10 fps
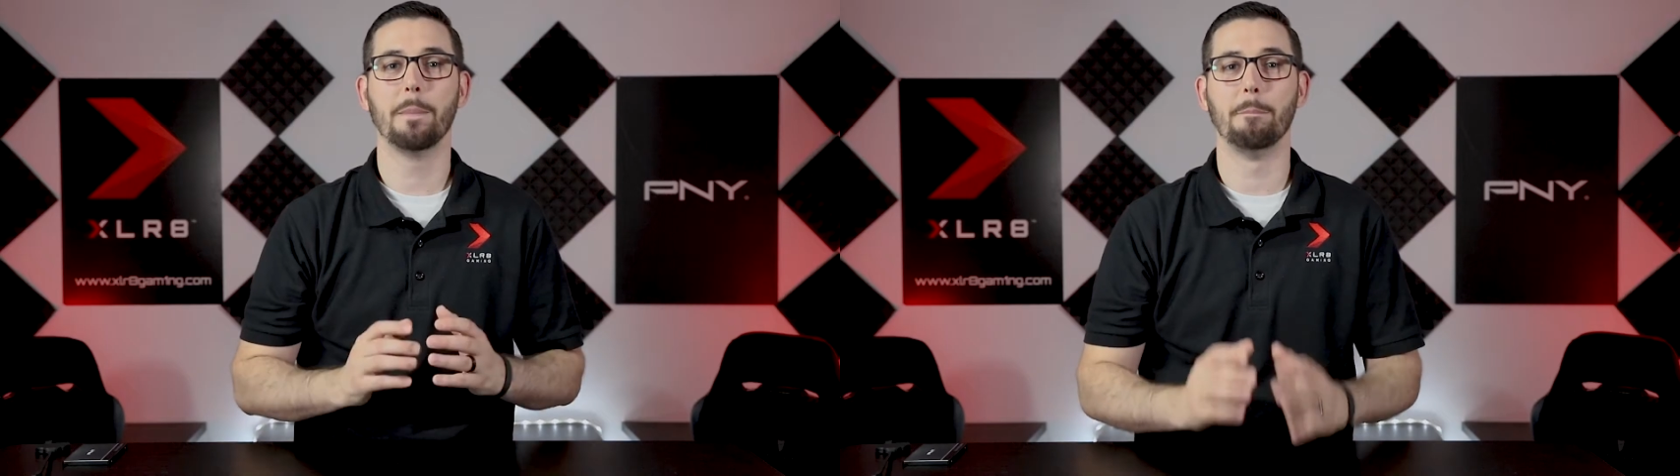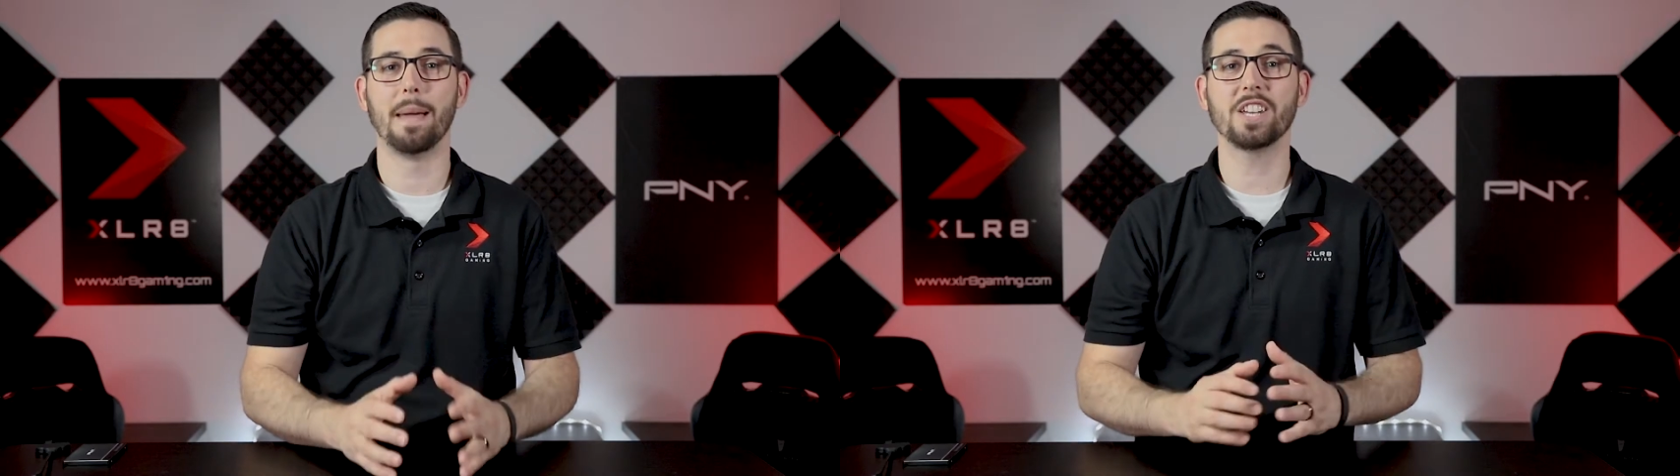
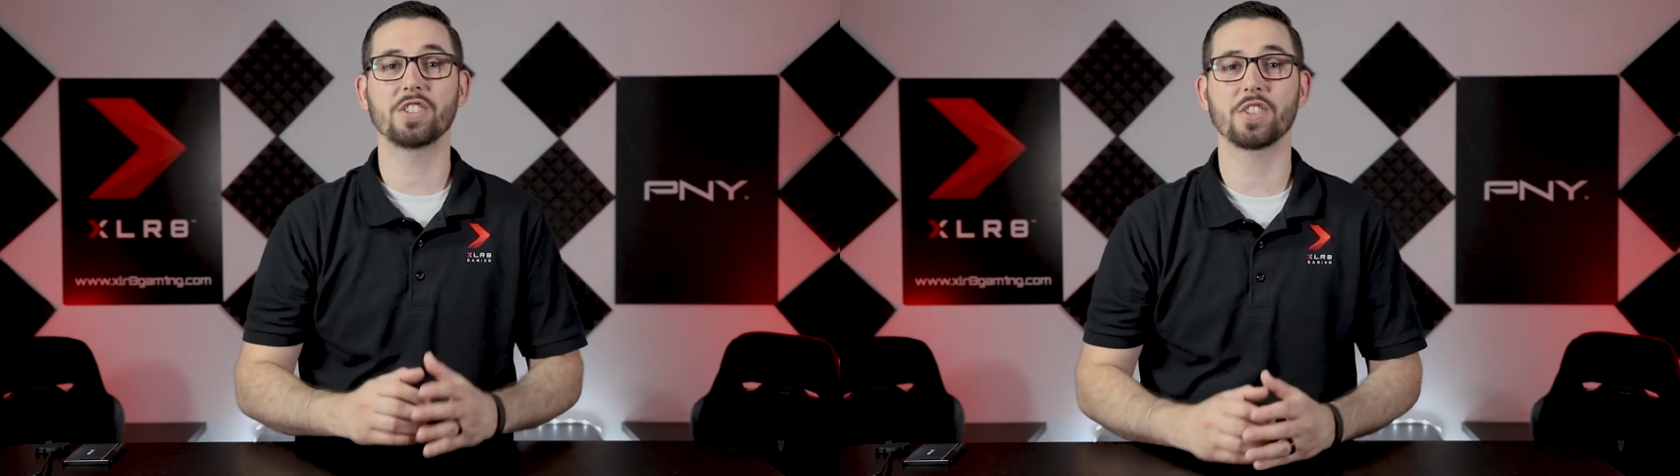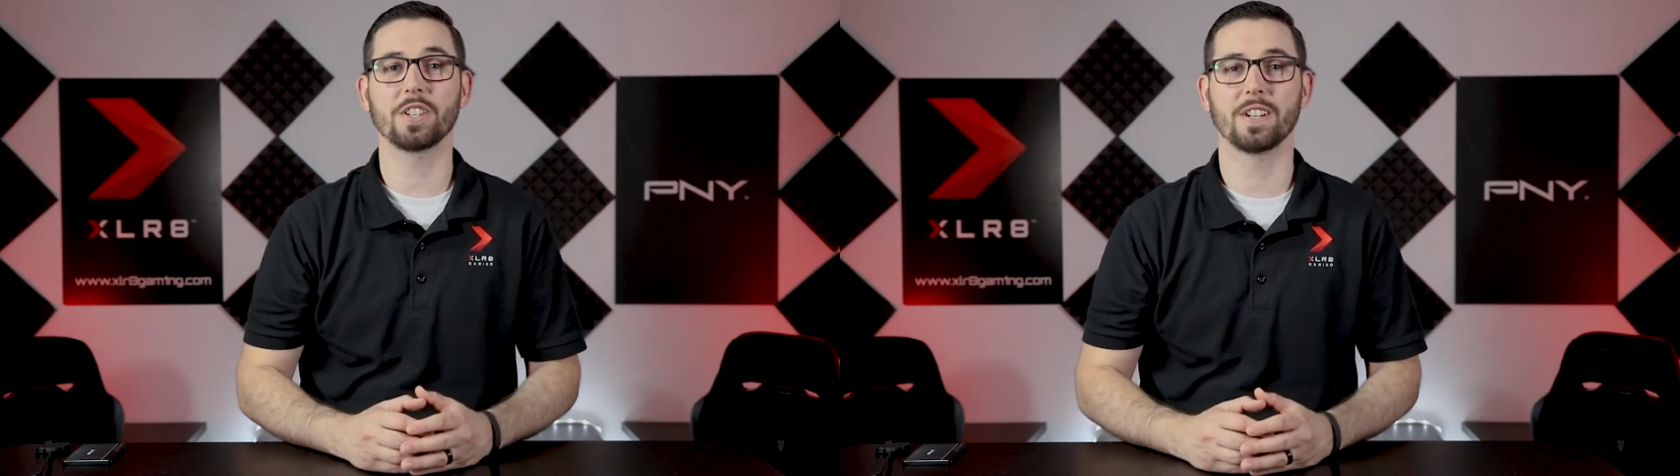Make
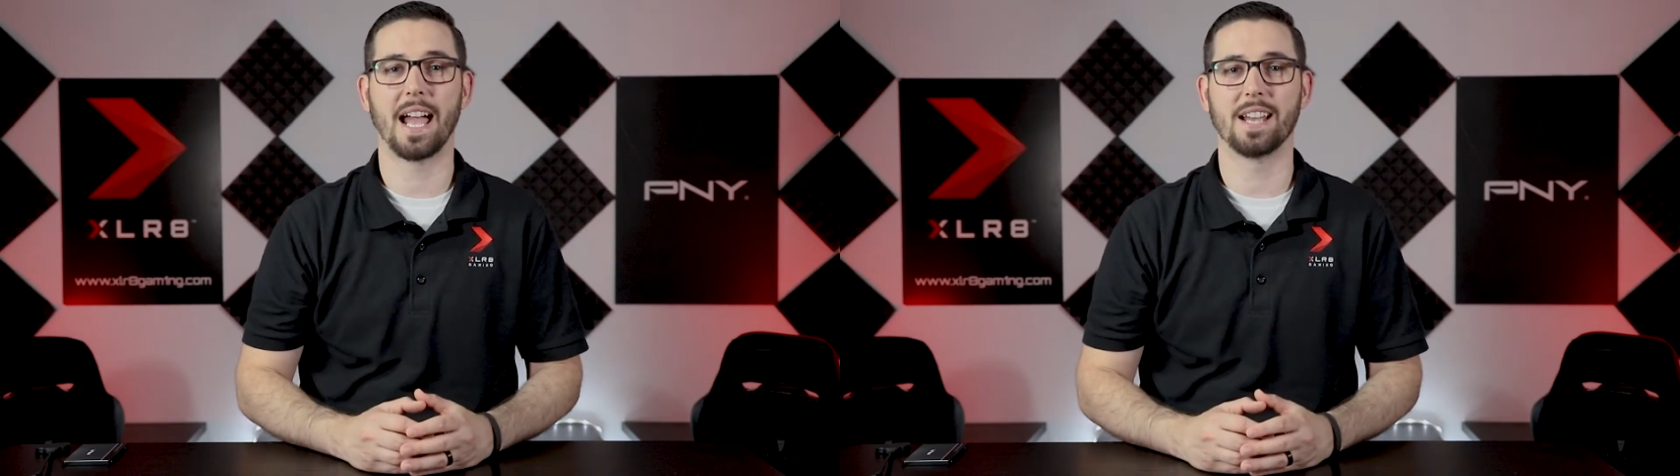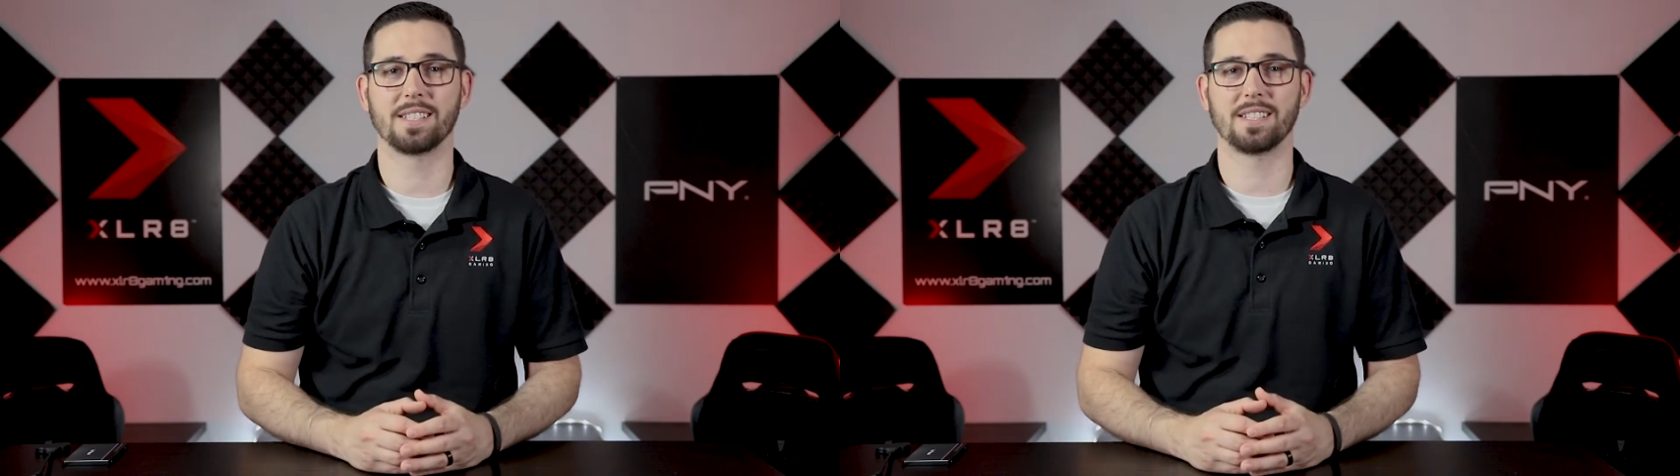sure your
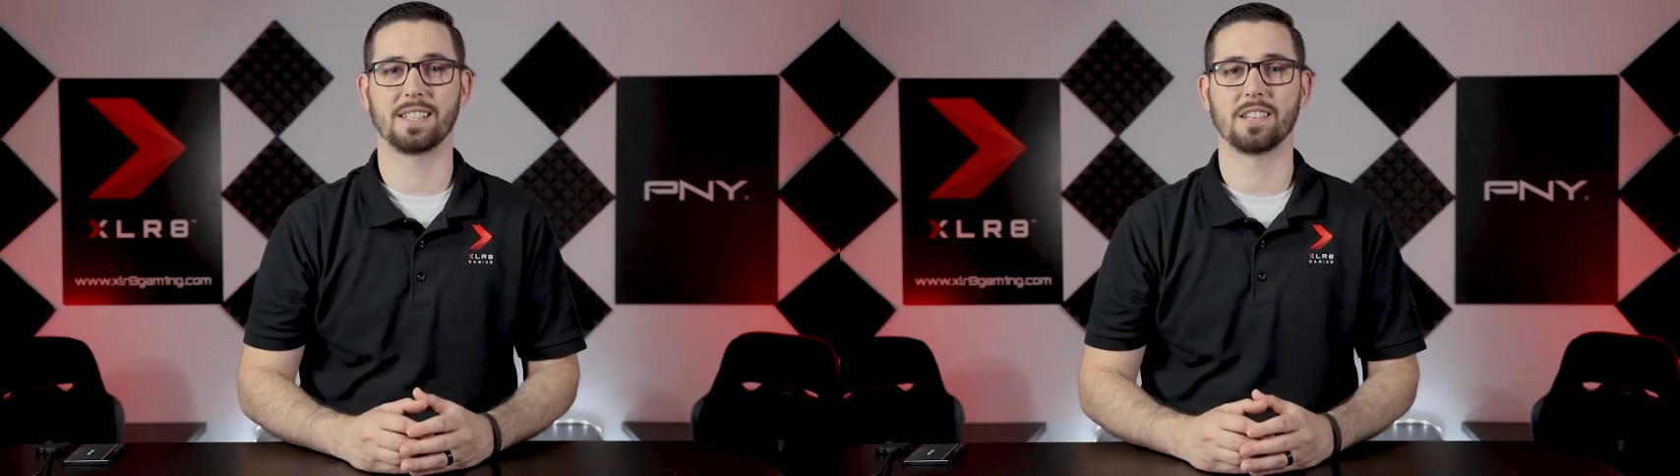SSD